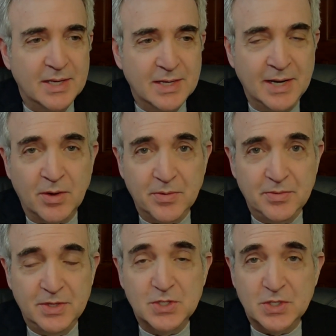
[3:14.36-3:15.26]
Now,
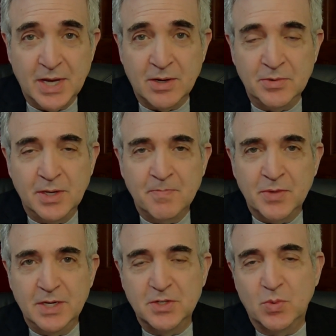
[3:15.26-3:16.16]
this sound
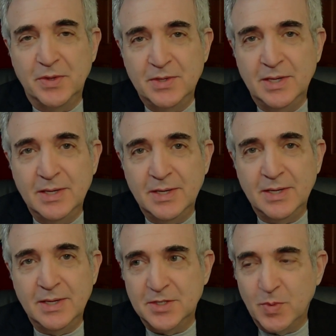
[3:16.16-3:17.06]
is what the
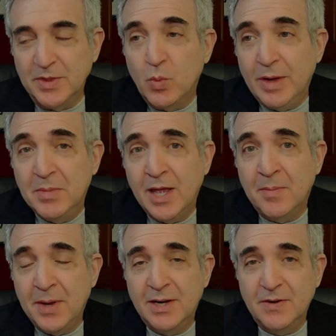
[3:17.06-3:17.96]
uh, is what the webcam
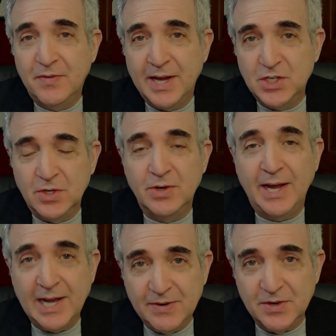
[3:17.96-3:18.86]
manufacturer
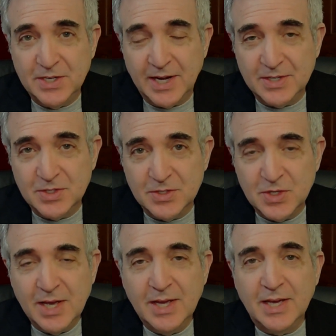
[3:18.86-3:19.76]
advertises
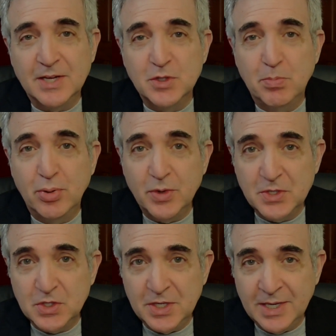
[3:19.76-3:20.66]
as
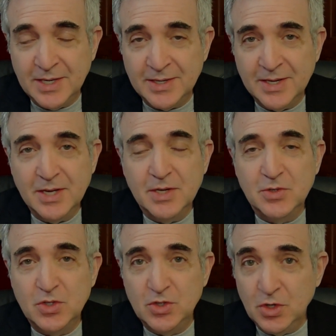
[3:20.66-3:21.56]
pristine
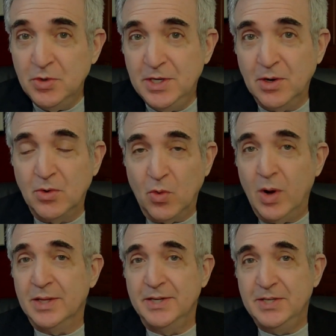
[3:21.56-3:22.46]
studio
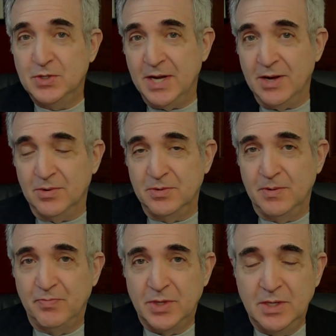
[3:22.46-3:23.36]
quality sound.
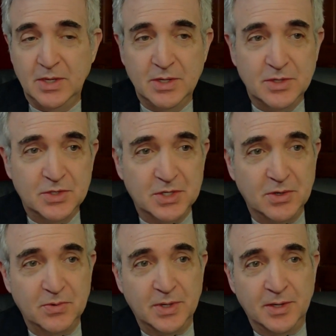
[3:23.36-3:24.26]

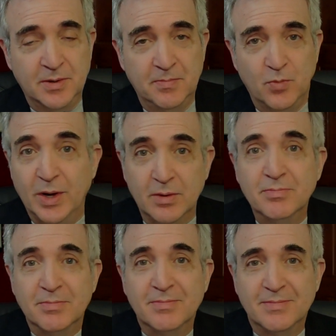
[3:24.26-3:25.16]
So, um, well,
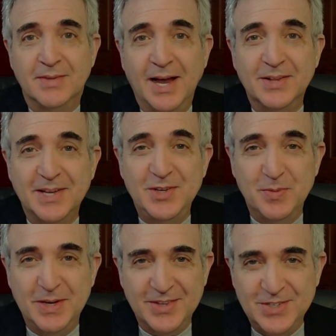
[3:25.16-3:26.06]
I'll let you
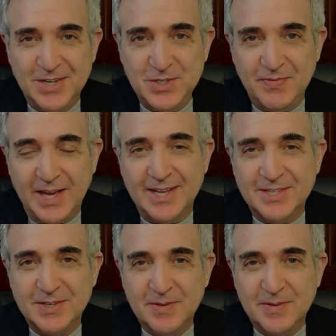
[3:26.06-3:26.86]
be the judge of that.